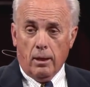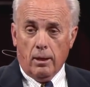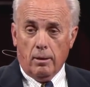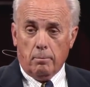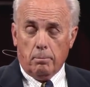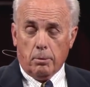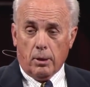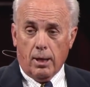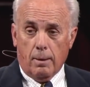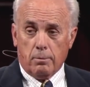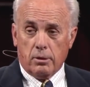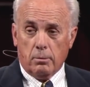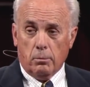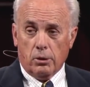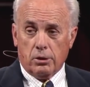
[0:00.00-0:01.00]
Uh,
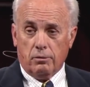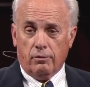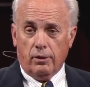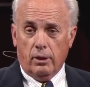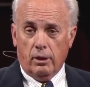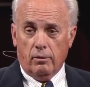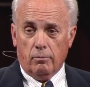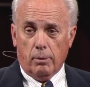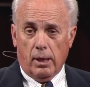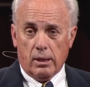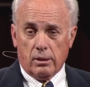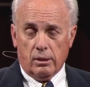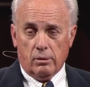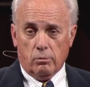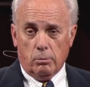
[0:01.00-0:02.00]
perhaps the most definitive
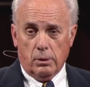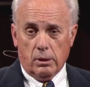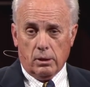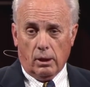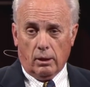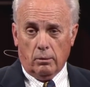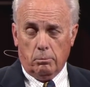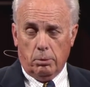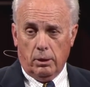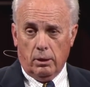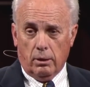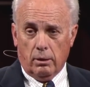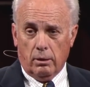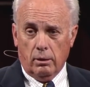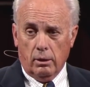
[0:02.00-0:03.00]
passage would be 2
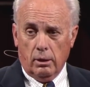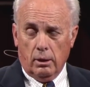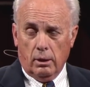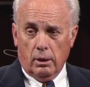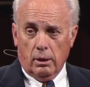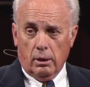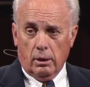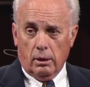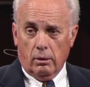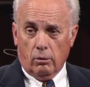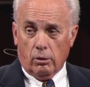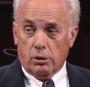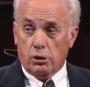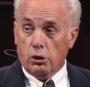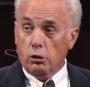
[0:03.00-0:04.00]
Peter uh,
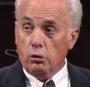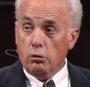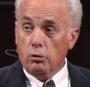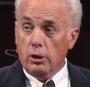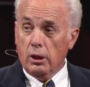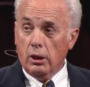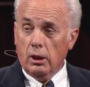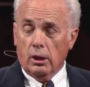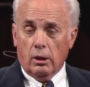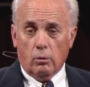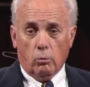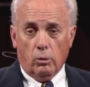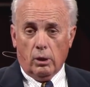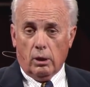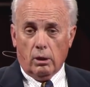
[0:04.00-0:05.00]
or Jude,
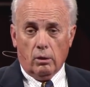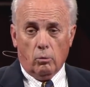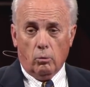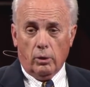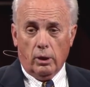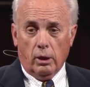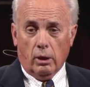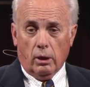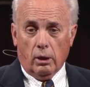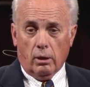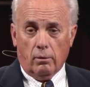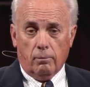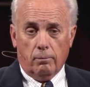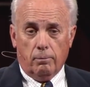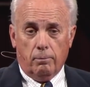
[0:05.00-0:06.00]
where we
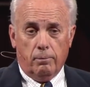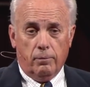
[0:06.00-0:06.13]
are